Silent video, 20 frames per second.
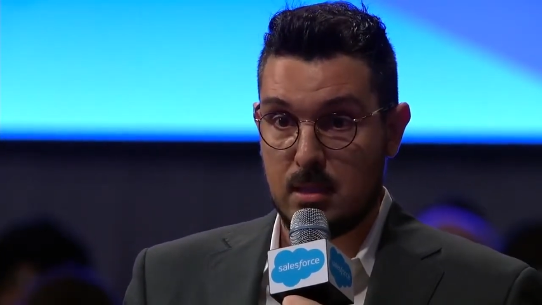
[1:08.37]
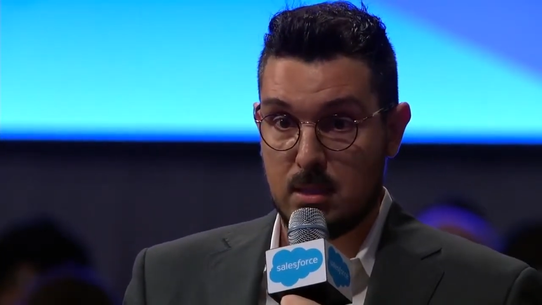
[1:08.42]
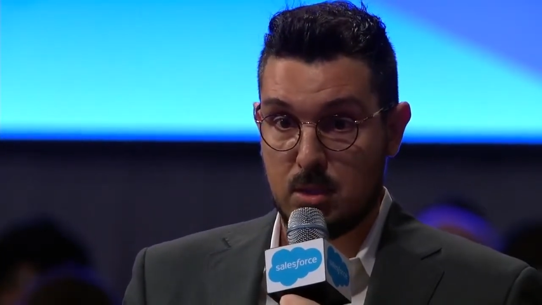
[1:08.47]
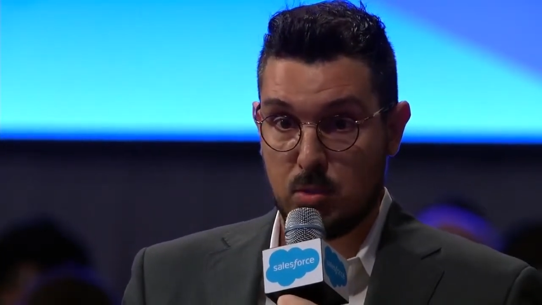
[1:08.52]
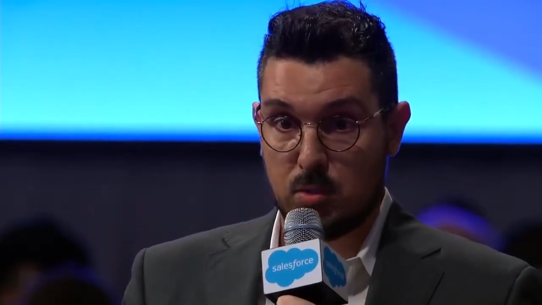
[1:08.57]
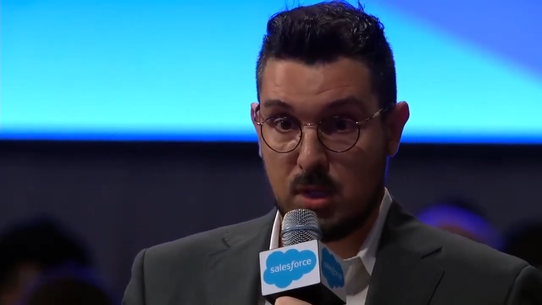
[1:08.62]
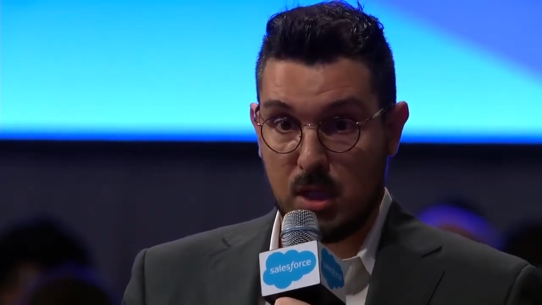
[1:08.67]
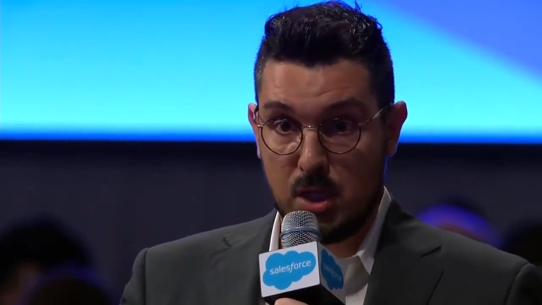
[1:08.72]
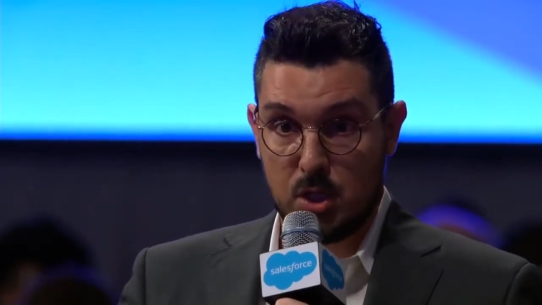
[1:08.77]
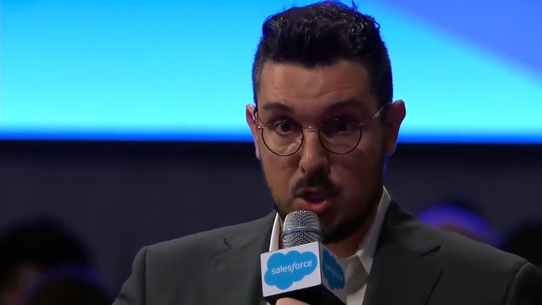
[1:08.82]

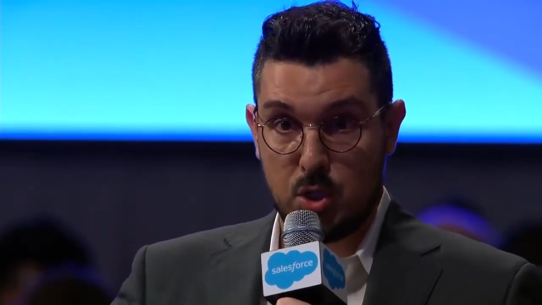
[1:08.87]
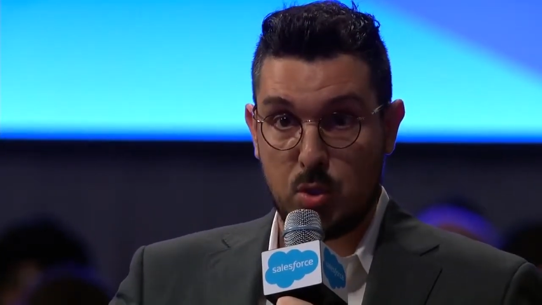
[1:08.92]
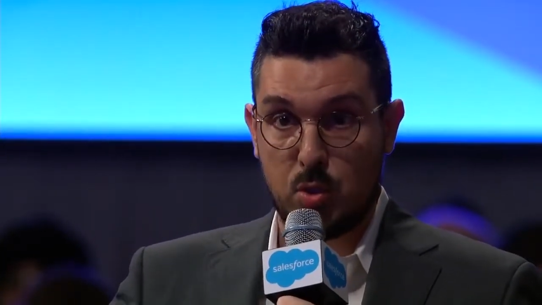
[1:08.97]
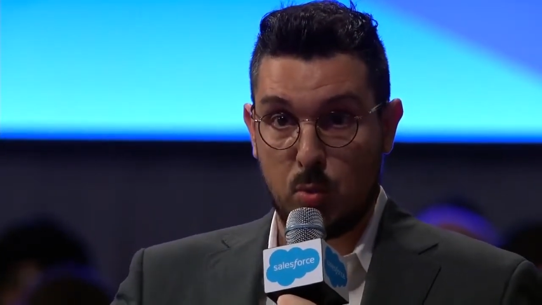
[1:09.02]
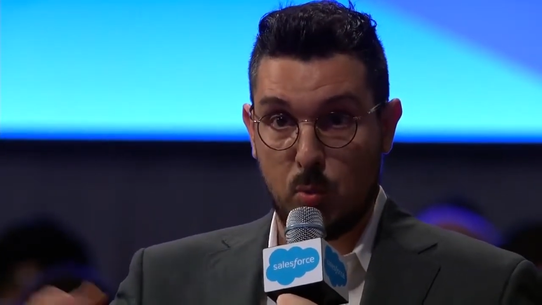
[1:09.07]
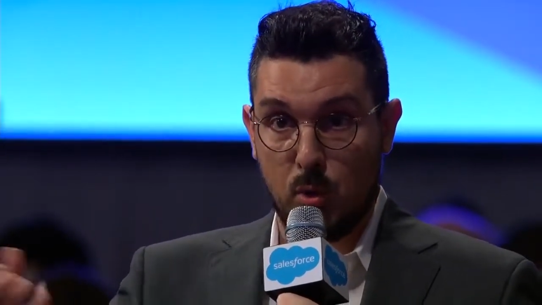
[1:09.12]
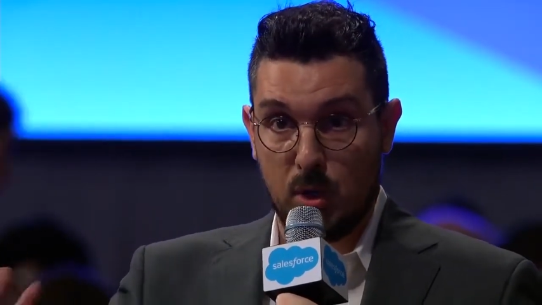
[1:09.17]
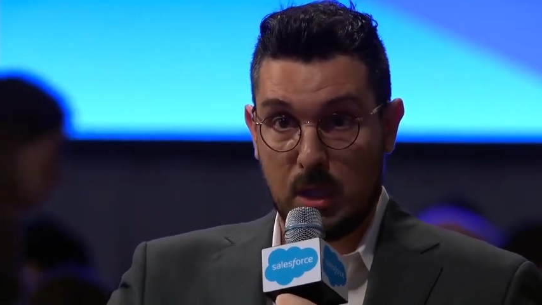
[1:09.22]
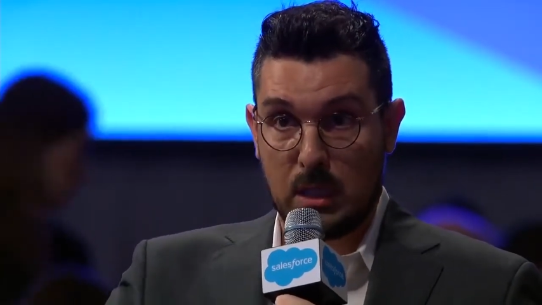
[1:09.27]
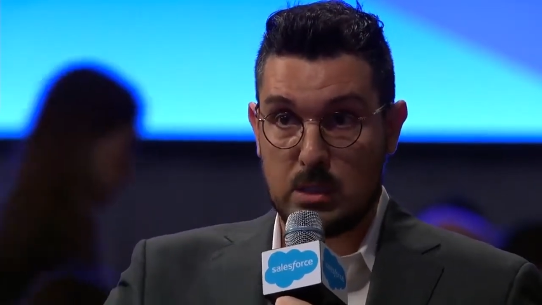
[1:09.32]
So the issuer
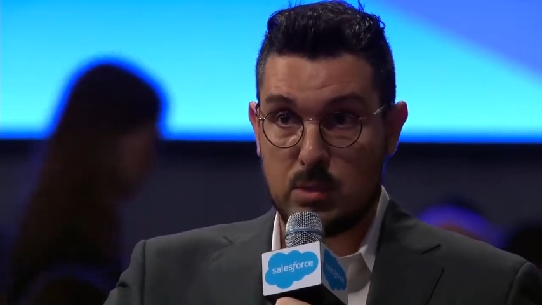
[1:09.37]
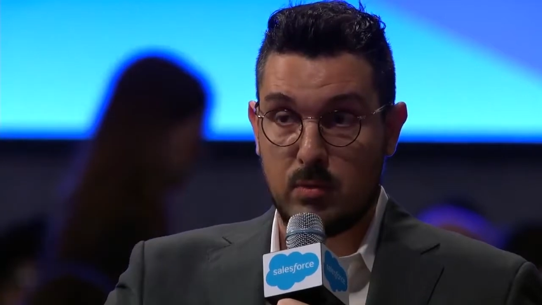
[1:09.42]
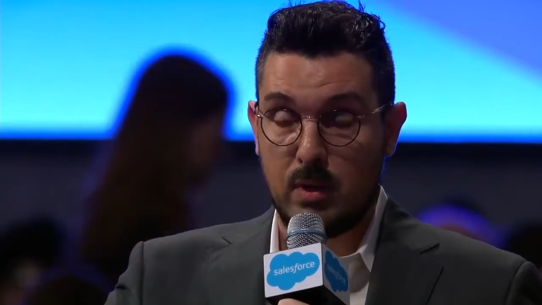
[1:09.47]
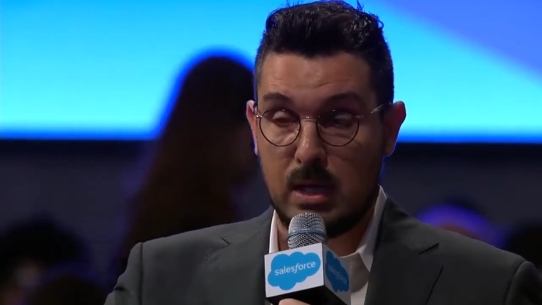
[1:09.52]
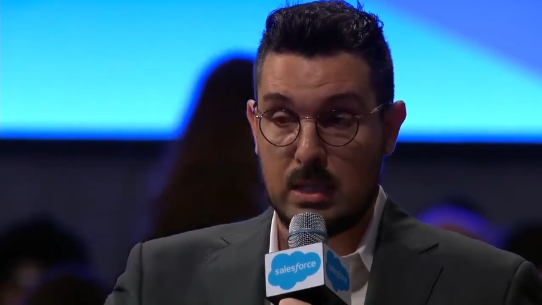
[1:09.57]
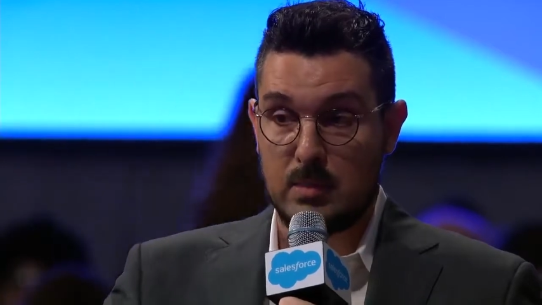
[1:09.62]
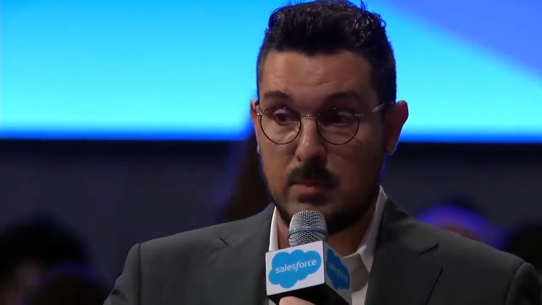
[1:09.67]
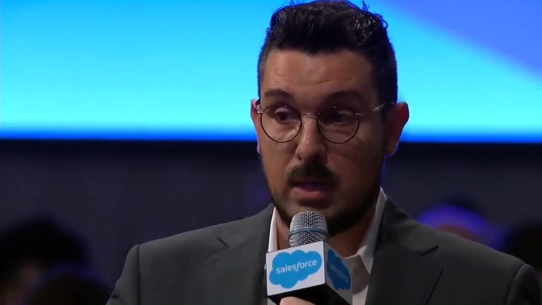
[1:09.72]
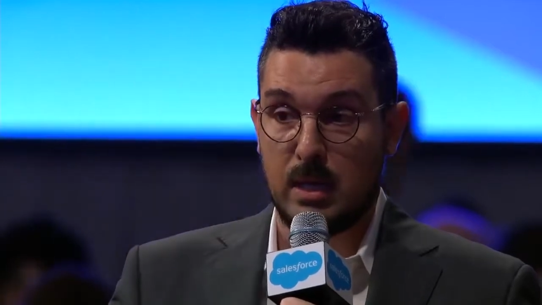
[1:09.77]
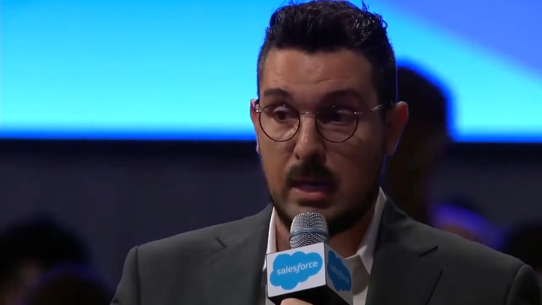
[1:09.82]
wanting to
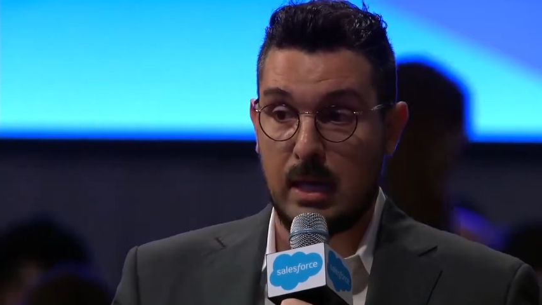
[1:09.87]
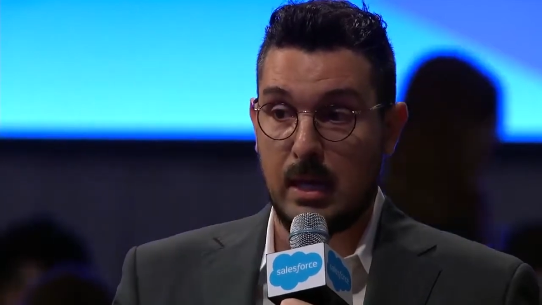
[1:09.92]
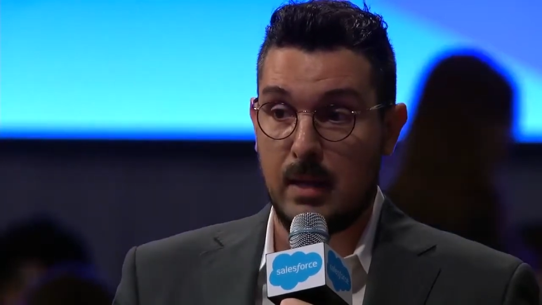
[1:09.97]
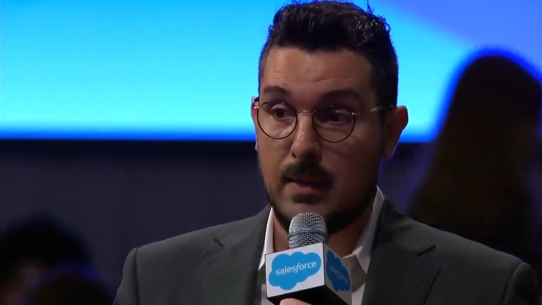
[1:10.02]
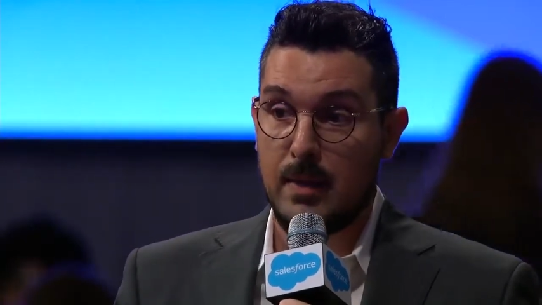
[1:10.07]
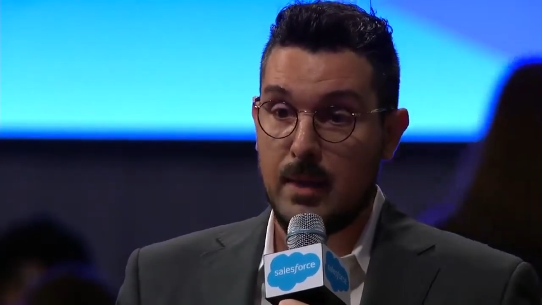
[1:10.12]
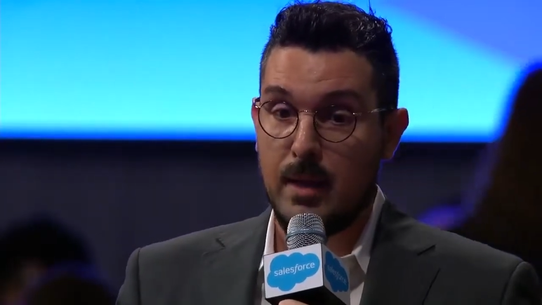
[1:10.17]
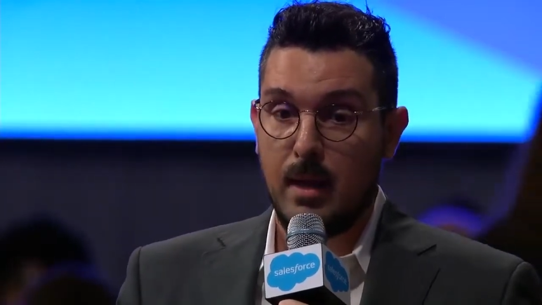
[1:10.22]
raise money,